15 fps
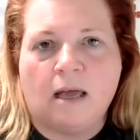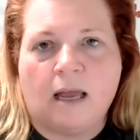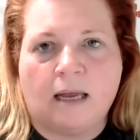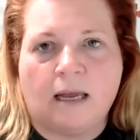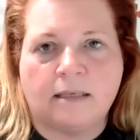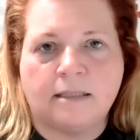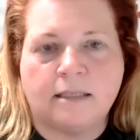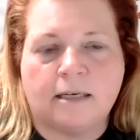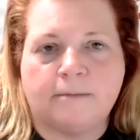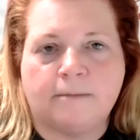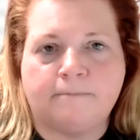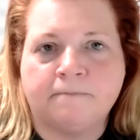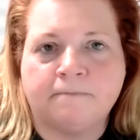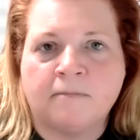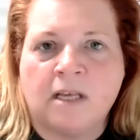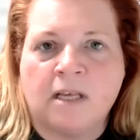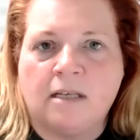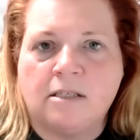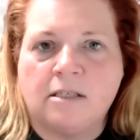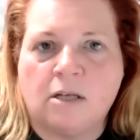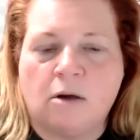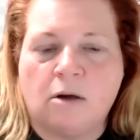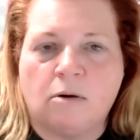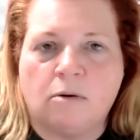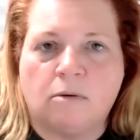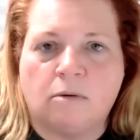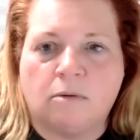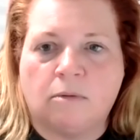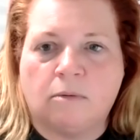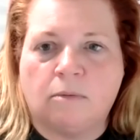and so
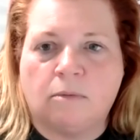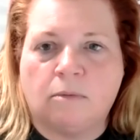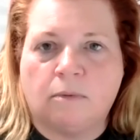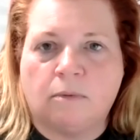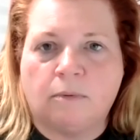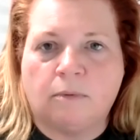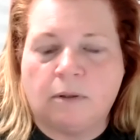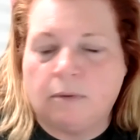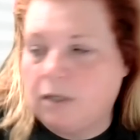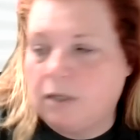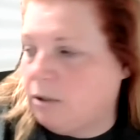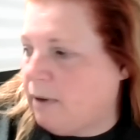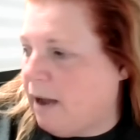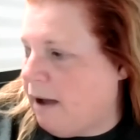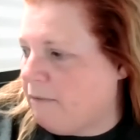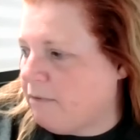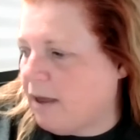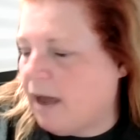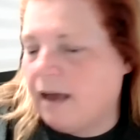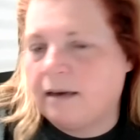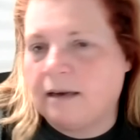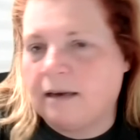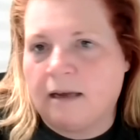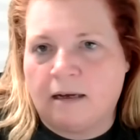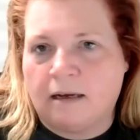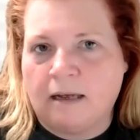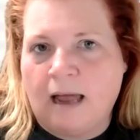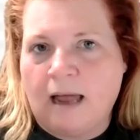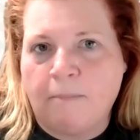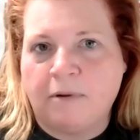we do have that
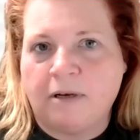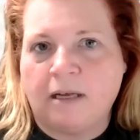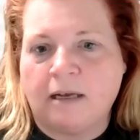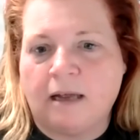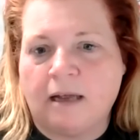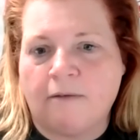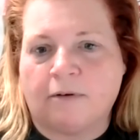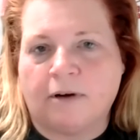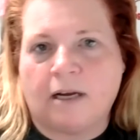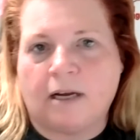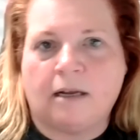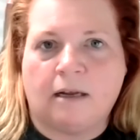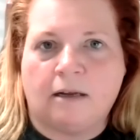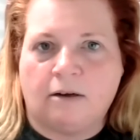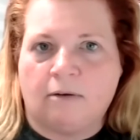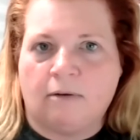happening every